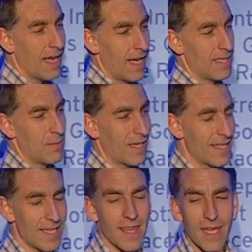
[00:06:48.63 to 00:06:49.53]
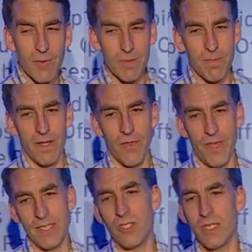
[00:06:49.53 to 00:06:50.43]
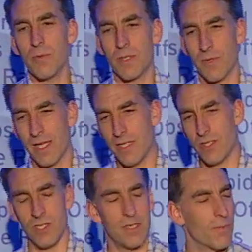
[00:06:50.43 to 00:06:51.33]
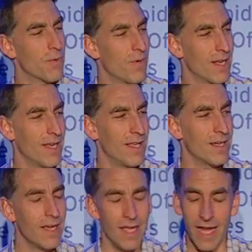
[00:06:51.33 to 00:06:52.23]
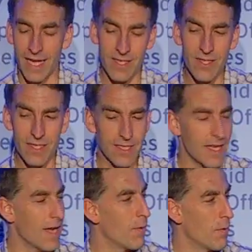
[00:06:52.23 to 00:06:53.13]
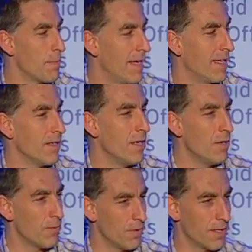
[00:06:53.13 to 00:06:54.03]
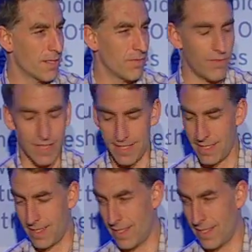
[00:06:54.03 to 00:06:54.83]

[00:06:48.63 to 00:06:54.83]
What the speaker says: And it's because I think we built that genuine relationship with one another, and to this day we remain really good friends.